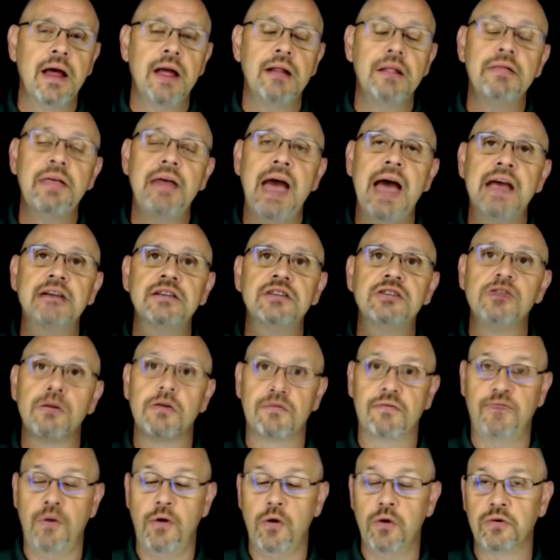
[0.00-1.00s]
that you're
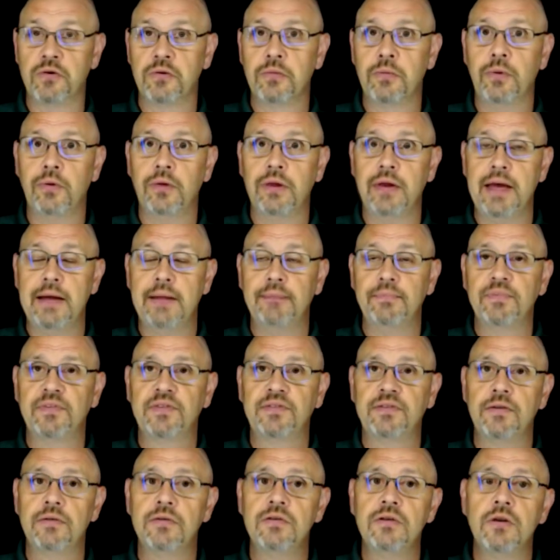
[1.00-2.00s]
vulnerable in.
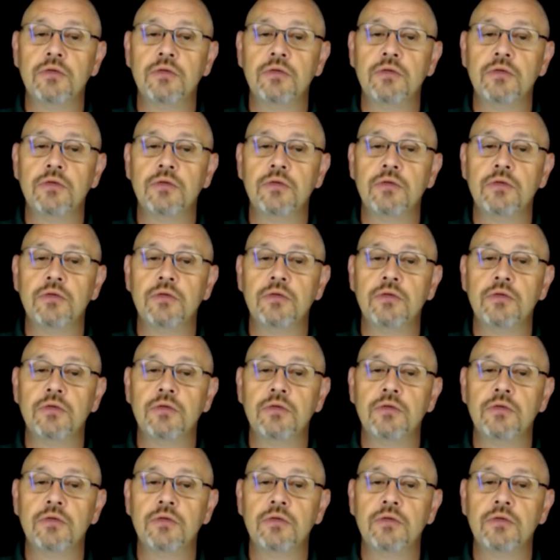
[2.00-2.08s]
So you're